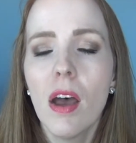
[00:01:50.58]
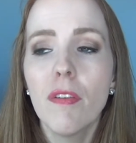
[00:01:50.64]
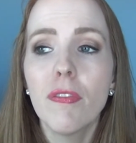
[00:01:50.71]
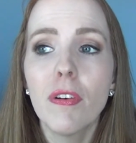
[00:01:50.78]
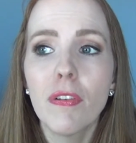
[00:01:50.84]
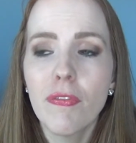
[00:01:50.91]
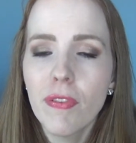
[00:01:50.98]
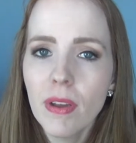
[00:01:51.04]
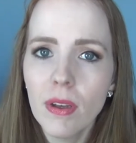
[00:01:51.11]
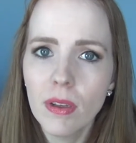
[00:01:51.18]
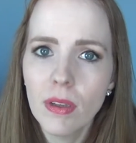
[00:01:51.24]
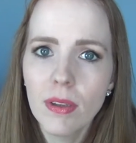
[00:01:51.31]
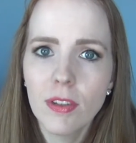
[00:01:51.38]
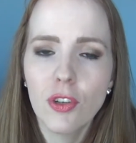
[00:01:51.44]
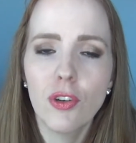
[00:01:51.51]

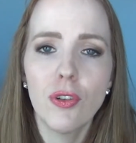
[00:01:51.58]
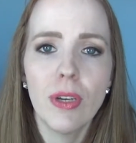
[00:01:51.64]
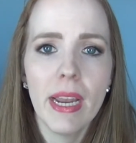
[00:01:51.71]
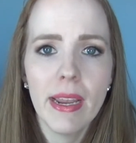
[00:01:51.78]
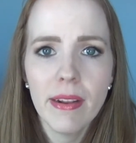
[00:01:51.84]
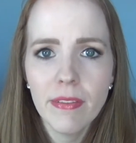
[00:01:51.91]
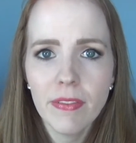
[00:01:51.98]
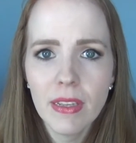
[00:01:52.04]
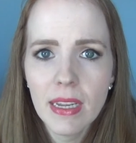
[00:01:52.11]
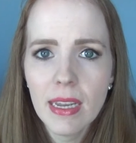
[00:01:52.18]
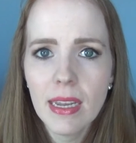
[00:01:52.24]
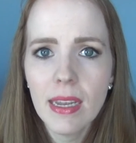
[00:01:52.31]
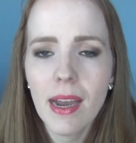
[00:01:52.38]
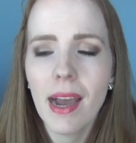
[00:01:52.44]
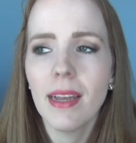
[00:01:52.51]
fulfilled.
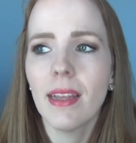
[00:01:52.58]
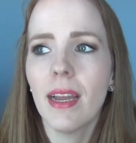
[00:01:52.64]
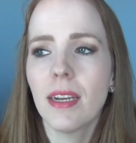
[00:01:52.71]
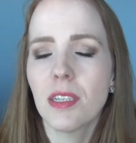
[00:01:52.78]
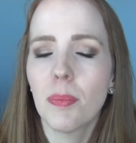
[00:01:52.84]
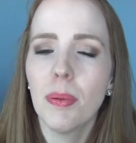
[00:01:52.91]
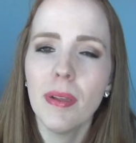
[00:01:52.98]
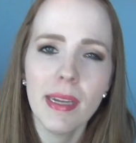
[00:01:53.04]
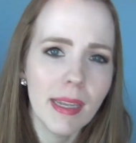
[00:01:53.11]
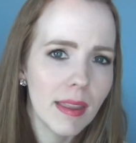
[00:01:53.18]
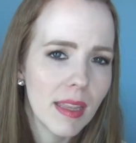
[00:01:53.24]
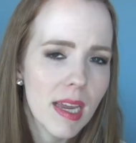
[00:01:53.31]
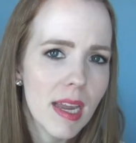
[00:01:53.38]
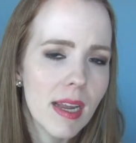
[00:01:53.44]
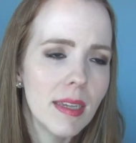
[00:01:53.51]
Creatively, I like to plan
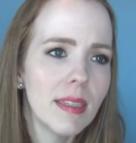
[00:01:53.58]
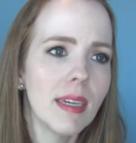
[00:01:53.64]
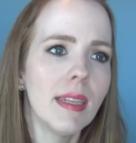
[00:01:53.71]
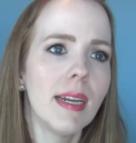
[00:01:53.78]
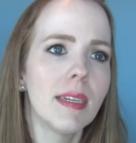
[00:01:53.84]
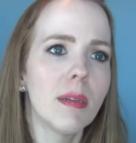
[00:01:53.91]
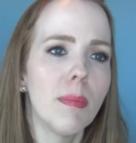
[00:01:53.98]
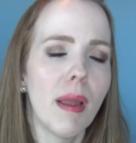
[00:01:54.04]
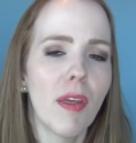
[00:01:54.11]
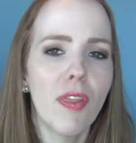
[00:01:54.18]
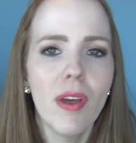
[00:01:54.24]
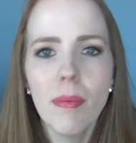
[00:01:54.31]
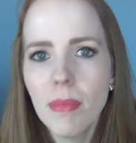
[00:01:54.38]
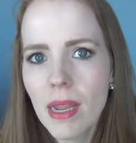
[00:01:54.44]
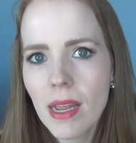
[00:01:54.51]
things, I like to make
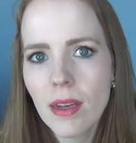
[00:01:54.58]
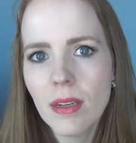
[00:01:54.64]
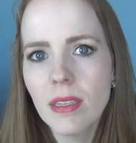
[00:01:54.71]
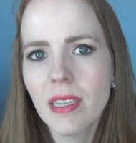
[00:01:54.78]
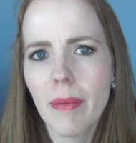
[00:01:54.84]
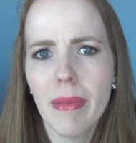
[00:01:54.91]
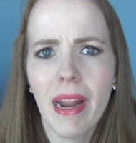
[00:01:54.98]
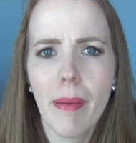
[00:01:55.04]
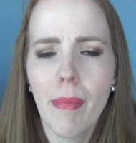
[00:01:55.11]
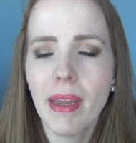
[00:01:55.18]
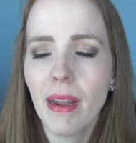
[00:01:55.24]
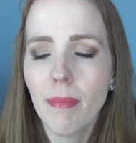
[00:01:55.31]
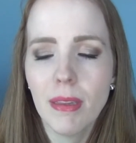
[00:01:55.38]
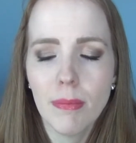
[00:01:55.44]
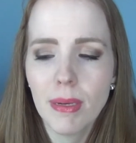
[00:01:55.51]
thumbnails. I mean, I might
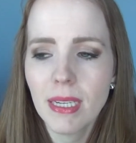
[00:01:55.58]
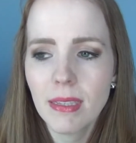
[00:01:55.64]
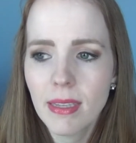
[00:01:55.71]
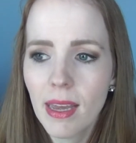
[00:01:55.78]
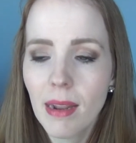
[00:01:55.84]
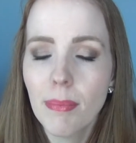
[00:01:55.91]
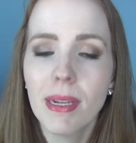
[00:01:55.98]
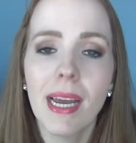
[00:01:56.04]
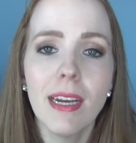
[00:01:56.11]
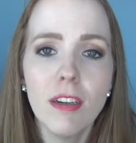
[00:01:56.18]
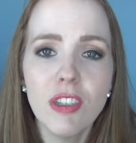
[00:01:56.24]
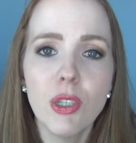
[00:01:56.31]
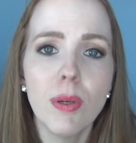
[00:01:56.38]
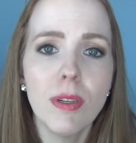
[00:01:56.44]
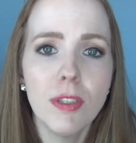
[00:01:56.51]
not be the best at it, but I
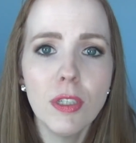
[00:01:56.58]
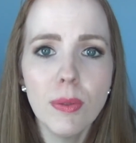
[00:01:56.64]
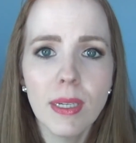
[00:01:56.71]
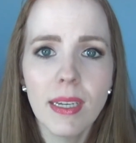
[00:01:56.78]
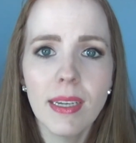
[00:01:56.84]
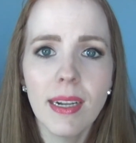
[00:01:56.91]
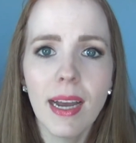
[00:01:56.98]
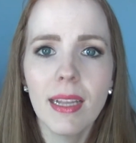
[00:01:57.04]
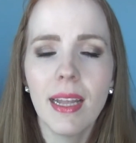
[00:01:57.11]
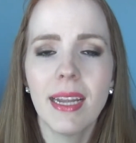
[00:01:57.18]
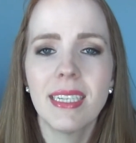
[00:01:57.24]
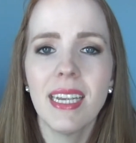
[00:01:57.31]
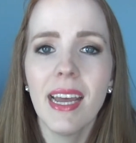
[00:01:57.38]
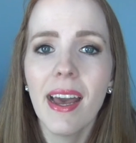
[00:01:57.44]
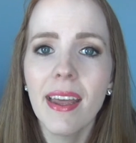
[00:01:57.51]
enjoy doing it. I
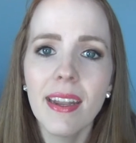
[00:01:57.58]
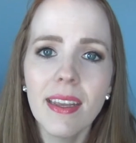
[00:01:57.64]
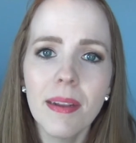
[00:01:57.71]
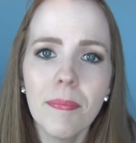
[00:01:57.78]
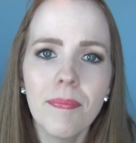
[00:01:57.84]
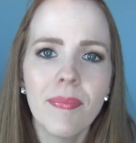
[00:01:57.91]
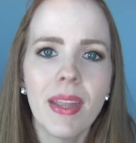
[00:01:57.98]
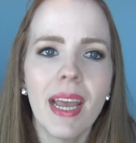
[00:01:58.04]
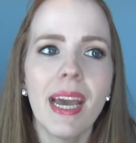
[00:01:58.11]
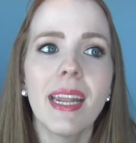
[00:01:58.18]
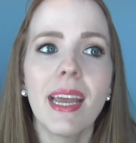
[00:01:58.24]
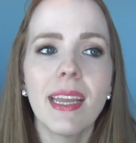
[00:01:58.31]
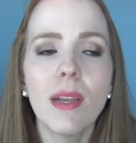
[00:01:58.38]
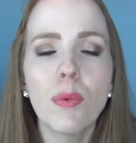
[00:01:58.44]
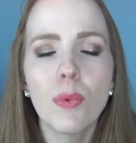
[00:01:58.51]
like to edit, and
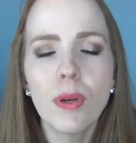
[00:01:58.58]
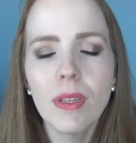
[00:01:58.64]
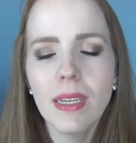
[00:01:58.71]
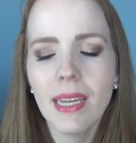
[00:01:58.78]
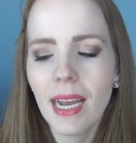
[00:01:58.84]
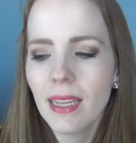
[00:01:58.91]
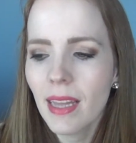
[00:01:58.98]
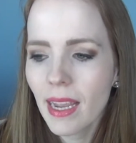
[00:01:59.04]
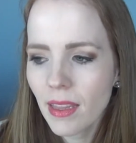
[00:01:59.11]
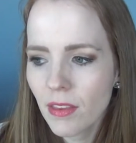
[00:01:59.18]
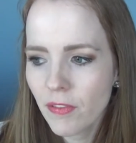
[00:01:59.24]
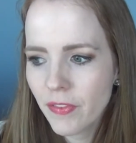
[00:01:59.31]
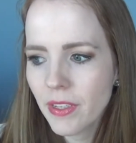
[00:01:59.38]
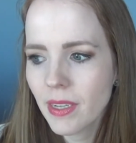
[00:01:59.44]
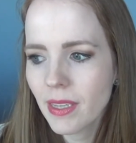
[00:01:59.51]
I get really, I like
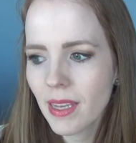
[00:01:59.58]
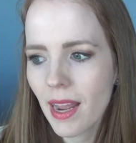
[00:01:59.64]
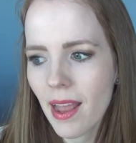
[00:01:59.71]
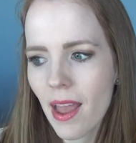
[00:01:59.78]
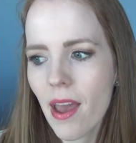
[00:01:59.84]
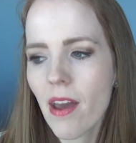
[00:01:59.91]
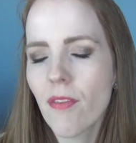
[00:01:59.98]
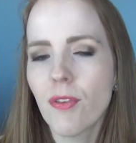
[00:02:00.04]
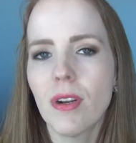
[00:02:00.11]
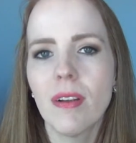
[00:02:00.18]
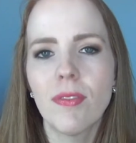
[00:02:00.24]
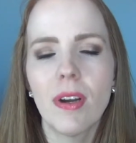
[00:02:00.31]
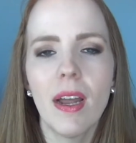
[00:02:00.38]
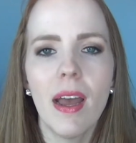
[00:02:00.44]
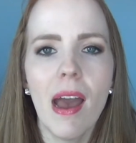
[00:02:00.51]
the feeling that I have
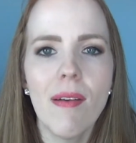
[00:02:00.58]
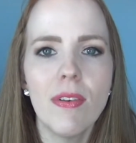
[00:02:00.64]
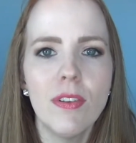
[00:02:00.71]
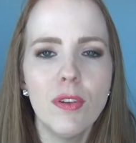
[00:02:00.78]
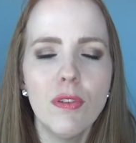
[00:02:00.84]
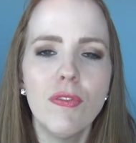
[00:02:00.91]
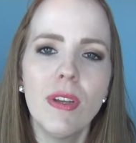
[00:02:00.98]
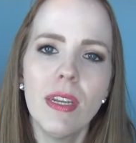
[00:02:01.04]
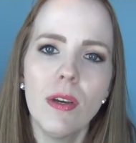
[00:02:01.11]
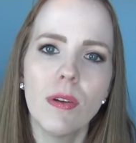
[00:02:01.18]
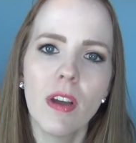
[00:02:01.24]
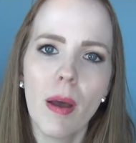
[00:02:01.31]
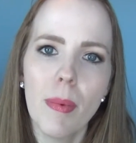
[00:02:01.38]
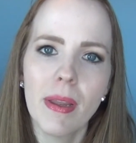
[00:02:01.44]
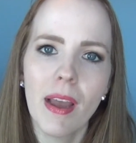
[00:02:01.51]
whenever I have a new video
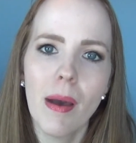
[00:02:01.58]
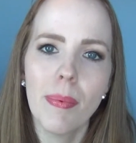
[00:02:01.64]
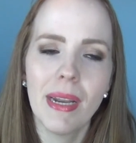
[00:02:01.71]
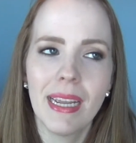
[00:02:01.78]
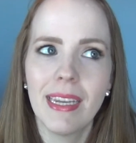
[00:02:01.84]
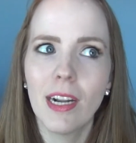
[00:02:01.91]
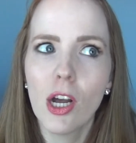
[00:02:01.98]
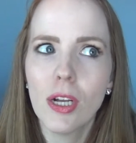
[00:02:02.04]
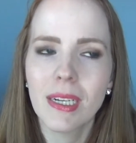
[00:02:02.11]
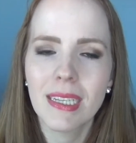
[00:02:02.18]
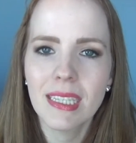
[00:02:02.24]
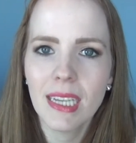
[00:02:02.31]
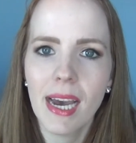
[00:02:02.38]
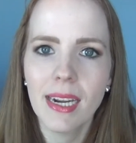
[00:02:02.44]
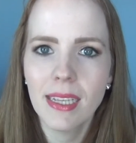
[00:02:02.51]
coming up and I get all
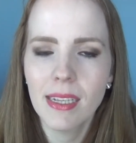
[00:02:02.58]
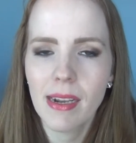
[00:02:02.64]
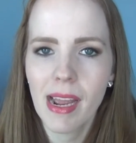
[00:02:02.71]
excited the